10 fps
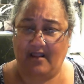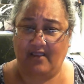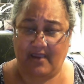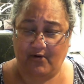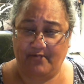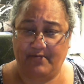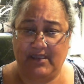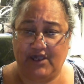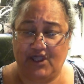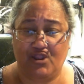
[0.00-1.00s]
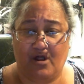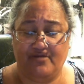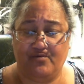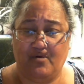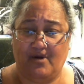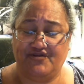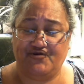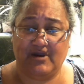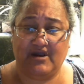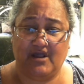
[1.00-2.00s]
And that would be gun laws. We want
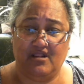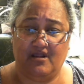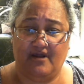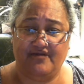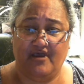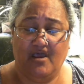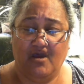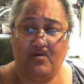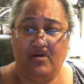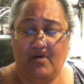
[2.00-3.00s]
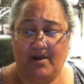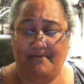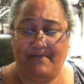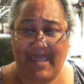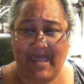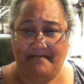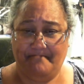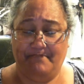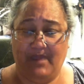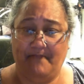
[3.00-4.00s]
strict gun laws. We want to
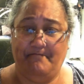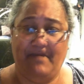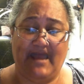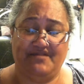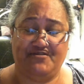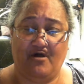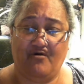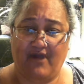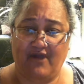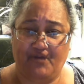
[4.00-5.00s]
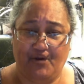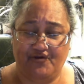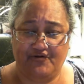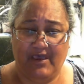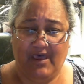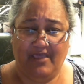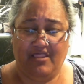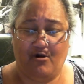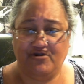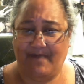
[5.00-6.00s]
ban assault rifles,
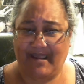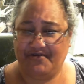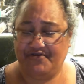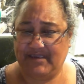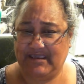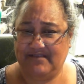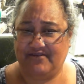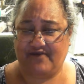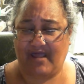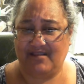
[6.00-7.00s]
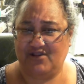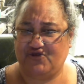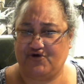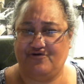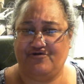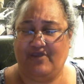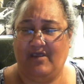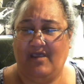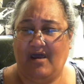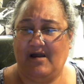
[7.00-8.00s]
large magazines, silencers,
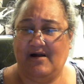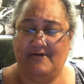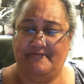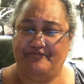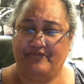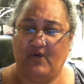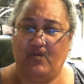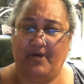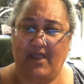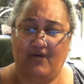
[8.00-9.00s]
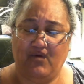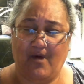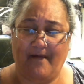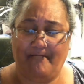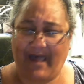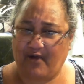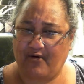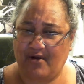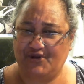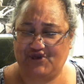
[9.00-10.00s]
and we want
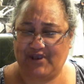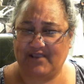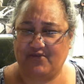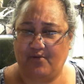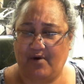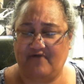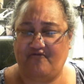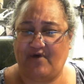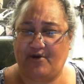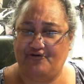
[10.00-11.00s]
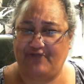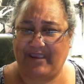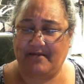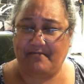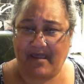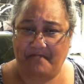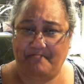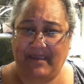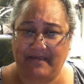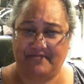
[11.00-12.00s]
background checks. We want a federal
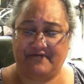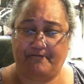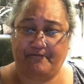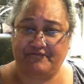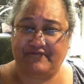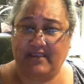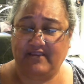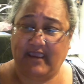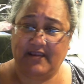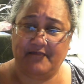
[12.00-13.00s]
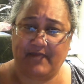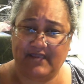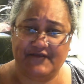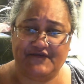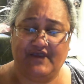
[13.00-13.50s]
database.